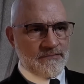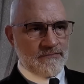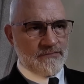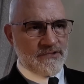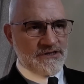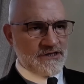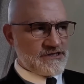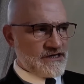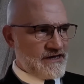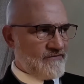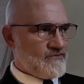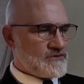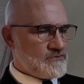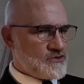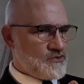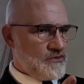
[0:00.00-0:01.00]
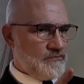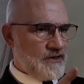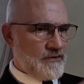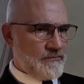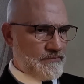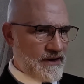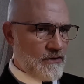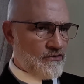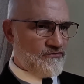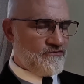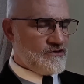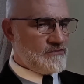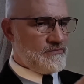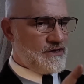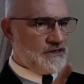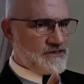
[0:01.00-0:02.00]
But there's a difference between being powerful
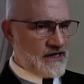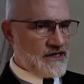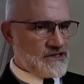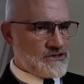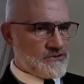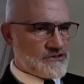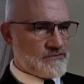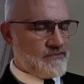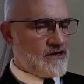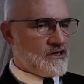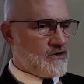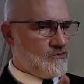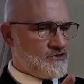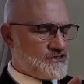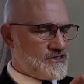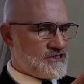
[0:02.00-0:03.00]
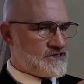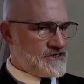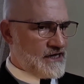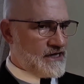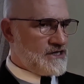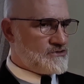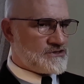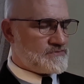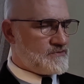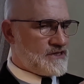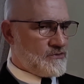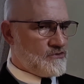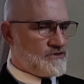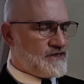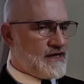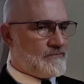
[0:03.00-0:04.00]
and being dangerous. America was just dangerous, but they
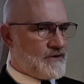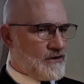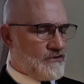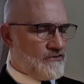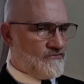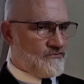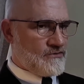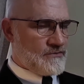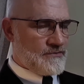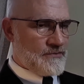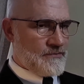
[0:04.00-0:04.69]
weren't that powerful.